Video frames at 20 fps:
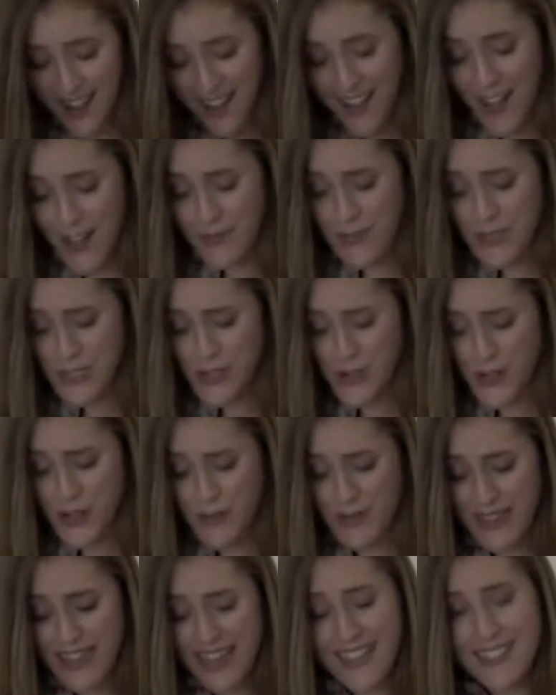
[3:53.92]
I'll be sure to
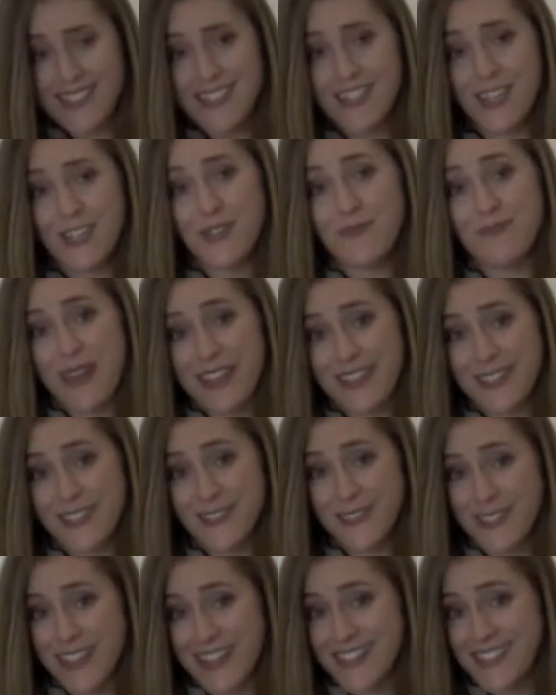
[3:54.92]
be less
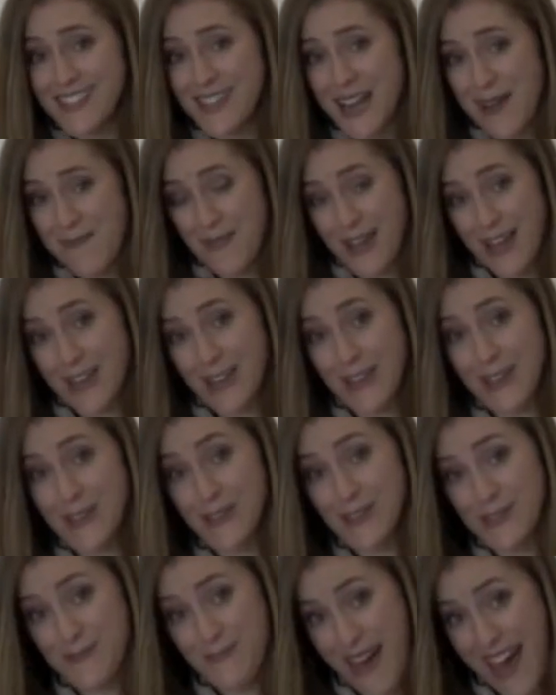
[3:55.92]
judgmental next time I
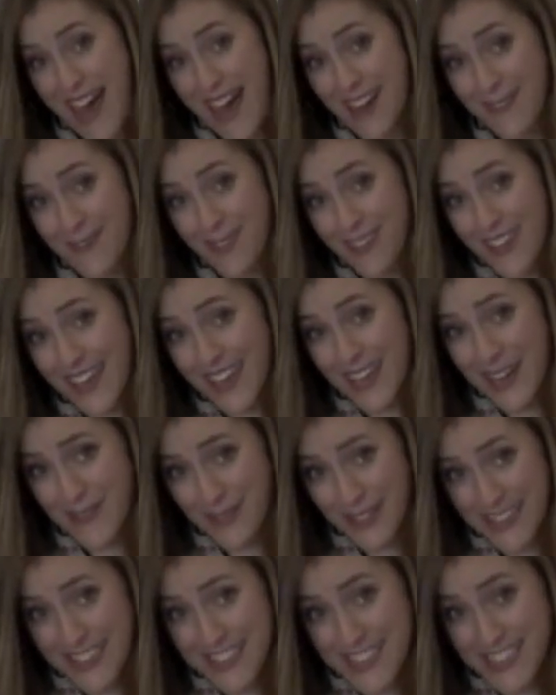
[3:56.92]
accuse a man of thinking
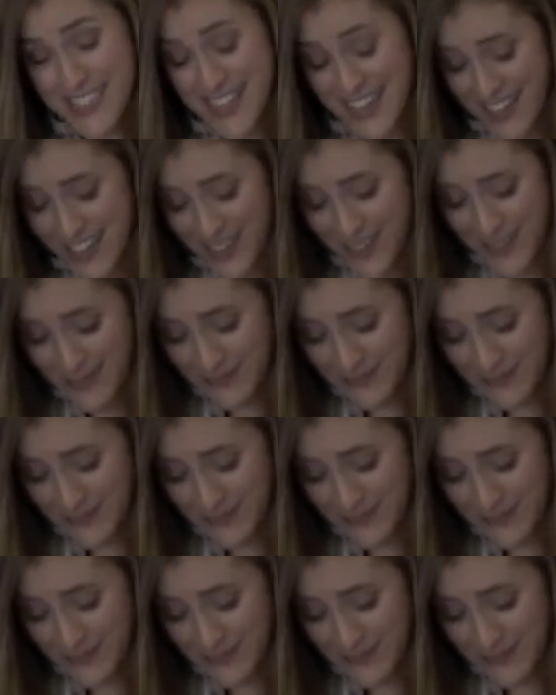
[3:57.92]
with his dick.